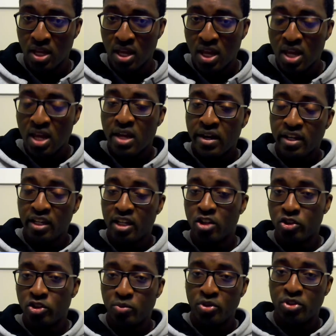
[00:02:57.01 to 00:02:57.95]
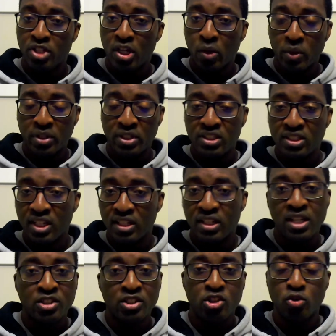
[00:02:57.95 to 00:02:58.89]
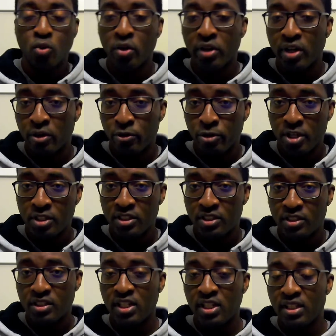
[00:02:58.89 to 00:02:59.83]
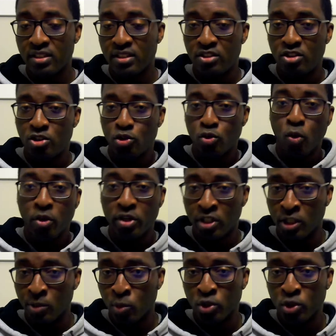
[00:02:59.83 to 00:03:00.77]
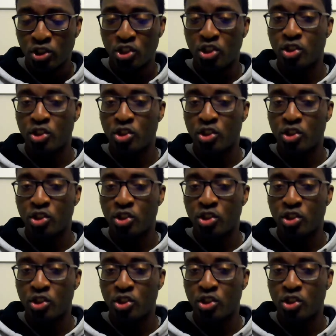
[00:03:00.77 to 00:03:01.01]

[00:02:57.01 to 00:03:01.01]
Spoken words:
And you can also be sure that when this data is stored at rest, it is stored in the most secure